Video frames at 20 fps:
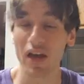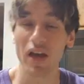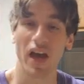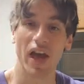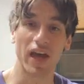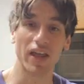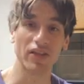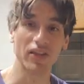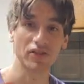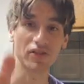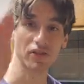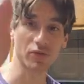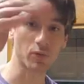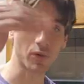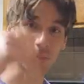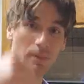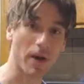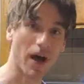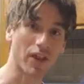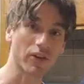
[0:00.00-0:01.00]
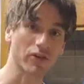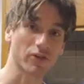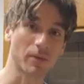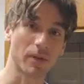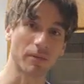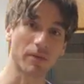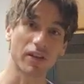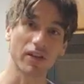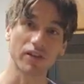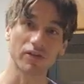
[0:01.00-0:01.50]
And this is what bothers me,
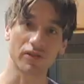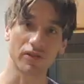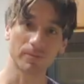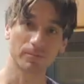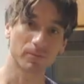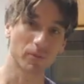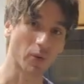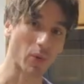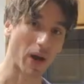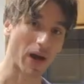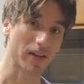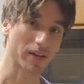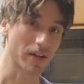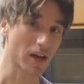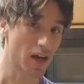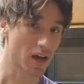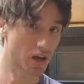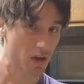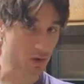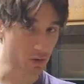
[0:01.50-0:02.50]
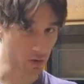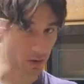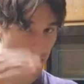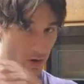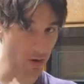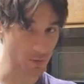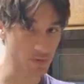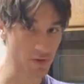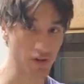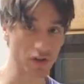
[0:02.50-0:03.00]
because you had Clair
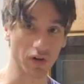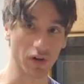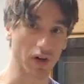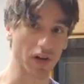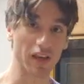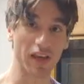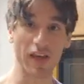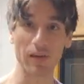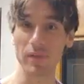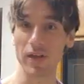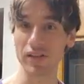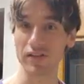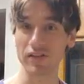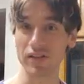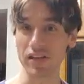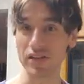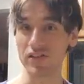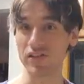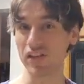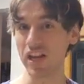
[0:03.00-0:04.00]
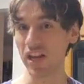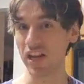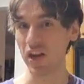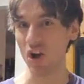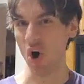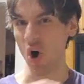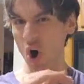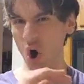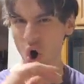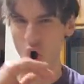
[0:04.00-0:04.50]
Obscur, a game that is getting
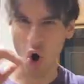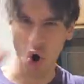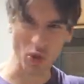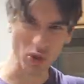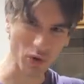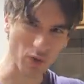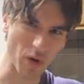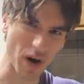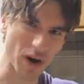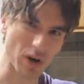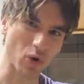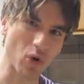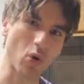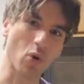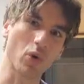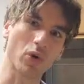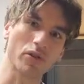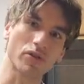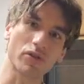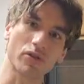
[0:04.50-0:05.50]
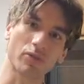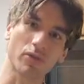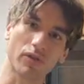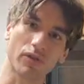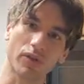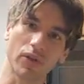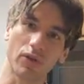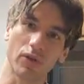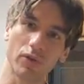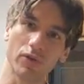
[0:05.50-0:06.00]
all around gorgeous
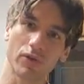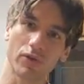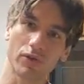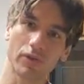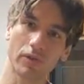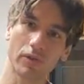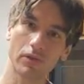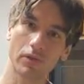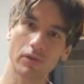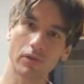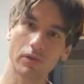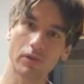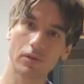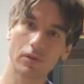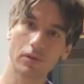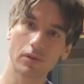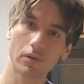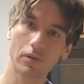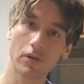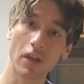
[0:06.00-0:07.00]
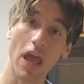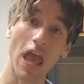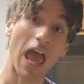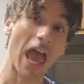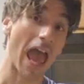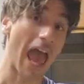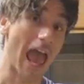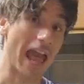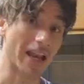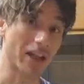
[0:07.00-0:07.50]
reviews,
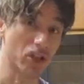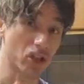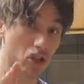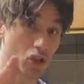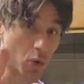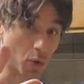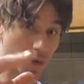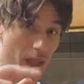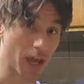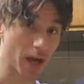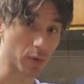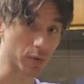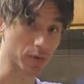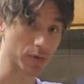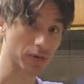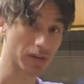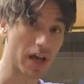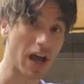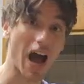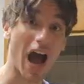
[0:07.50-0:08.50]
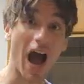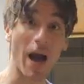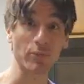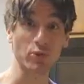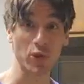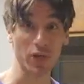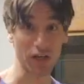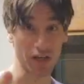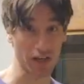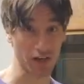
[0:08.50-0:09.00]
and it's sold out. I'm
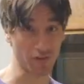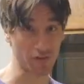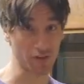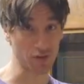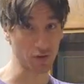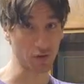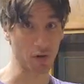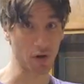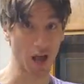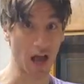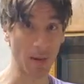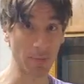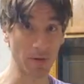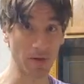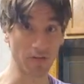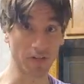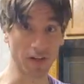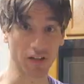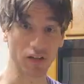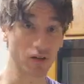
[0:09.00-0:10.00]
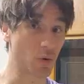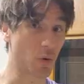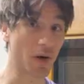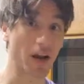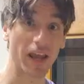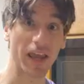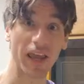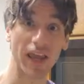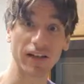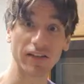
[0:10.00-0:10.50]
trying to get a physical copy of it. You know what I
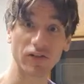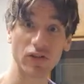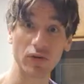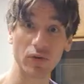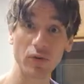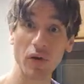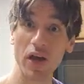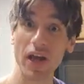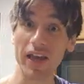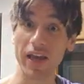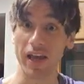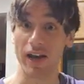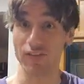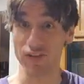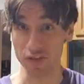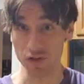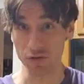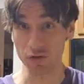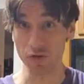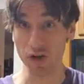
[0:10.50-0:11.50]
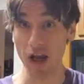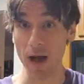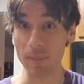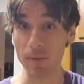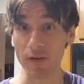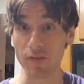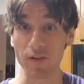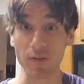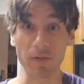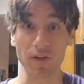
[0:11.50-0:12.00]
can't do? Get a physical copy
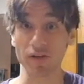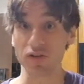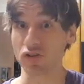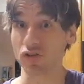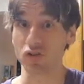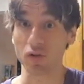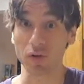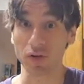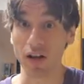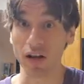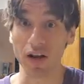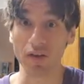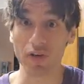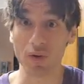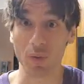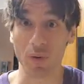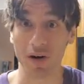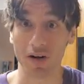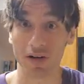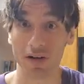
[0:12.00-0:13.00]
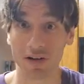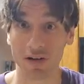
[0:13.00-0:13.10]
of it because it's sold out everywhere.